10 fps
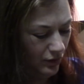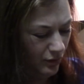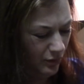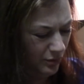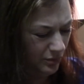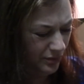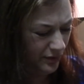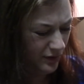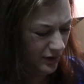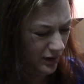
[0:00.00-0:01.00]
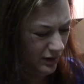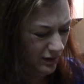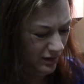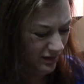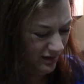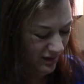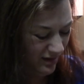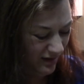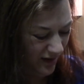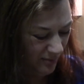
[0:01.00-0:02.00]
Whole30.
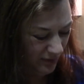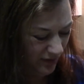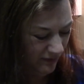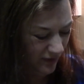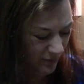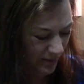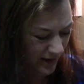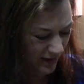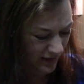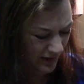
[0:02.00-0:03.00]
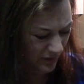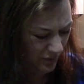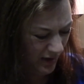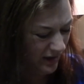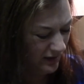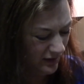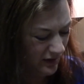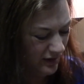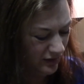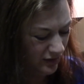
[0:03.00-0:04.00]
I believe it's paleo and
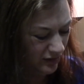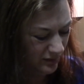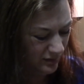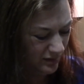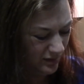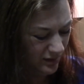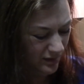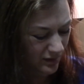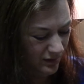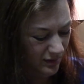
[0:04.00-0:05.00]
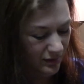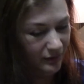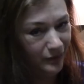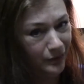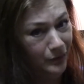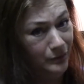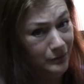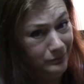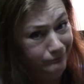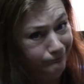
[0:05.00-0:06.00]
keto.
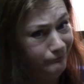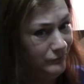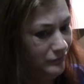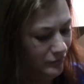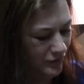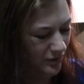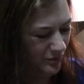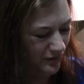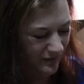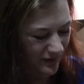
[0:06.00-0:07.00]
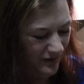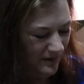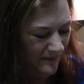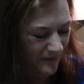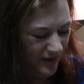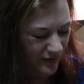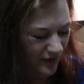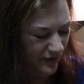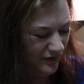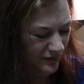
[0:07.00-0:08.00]
So, come on.
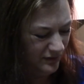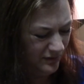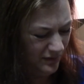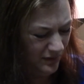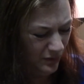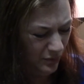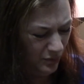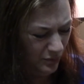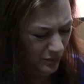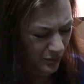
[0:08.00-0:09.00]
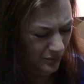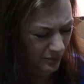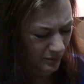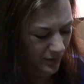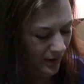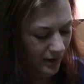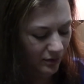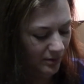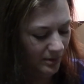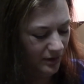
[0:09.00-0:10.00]
Italian whole, I don't
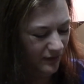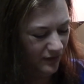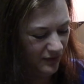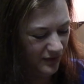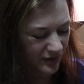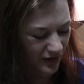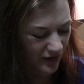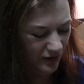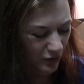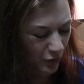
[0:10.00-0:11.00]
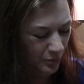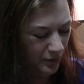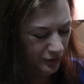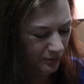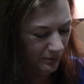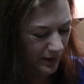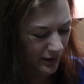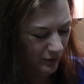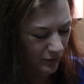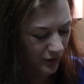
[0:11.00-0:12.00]
have my glasses on, Italian whole peeled
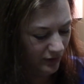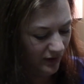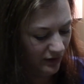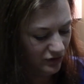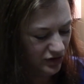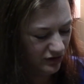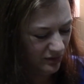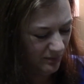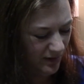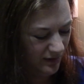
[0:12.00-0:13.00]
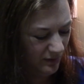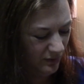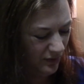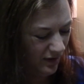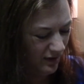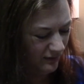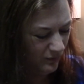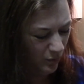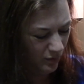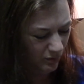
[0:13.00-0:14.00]
tomatoes, Italian cherry tomatoes, olive
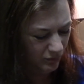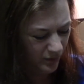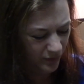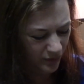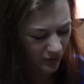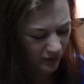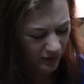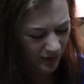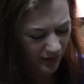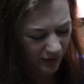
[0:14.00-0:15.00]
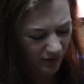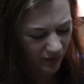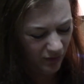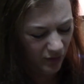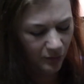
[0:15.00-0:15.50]
oil, roasted garlic, carrots, salt,